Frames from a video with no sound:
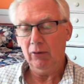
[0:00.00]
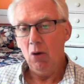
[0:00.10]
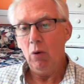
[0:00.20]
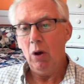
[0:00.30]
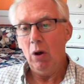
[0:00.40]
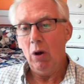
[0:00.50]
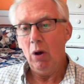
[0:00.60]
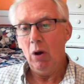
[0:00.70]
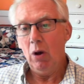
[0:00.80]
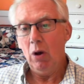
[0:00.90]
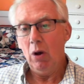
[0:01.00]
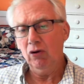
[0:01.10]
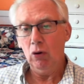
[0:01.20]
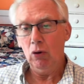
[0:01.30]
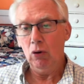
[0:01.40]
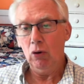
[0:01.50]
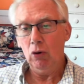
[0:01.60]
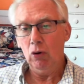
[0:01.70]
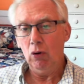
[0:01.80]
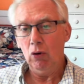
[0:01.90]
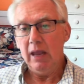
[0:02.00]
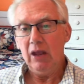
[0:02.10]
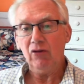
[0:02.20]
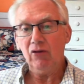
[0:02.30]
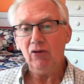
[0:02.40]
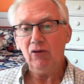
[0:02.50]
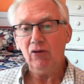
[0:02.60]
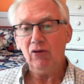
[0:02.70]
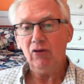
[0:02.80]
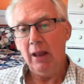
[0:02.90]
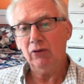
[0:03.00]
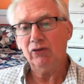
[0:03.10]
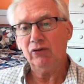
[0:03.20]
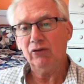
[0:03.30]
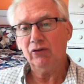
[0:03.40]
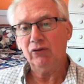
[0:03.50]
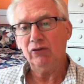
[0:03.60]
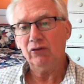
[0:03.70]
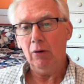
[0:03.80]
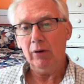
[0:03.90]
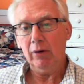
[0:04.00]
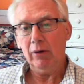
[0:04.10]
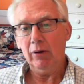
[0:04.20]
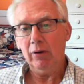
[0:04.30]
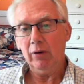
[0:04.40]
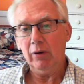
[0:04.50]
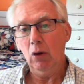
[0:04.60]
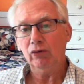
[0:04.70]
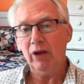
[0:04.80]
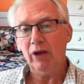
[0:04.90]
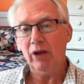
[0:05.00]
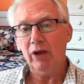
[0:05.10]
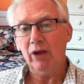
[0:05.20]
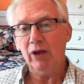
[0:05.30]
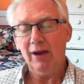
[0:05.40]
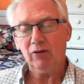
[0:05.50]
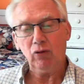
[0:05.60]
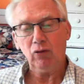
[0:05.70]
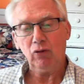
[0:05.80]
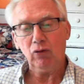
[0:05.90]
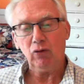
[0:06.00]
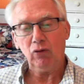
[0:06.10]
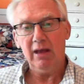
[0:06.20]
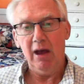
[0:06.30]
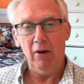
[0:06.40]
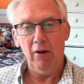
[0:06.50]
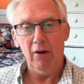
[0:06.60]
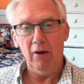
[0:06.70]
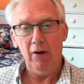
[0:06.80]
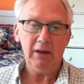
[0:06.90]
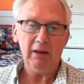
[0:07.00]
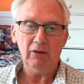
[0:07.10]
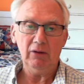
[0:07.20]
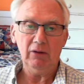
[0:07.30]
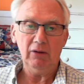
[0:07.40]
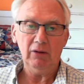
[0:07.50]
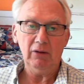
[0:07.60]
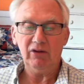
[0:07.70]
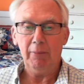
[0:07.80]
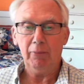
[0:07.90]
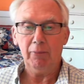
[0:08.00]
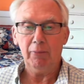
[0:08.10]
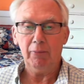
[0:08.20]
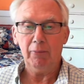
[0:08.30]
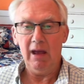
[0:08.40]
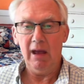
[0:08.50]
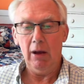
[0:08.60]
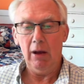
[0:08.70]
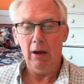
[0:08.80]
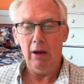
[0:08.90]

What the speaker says: Well, what you have to do is you have to balance that account and close that manufacturing overhead account out, because it's just a temporary account.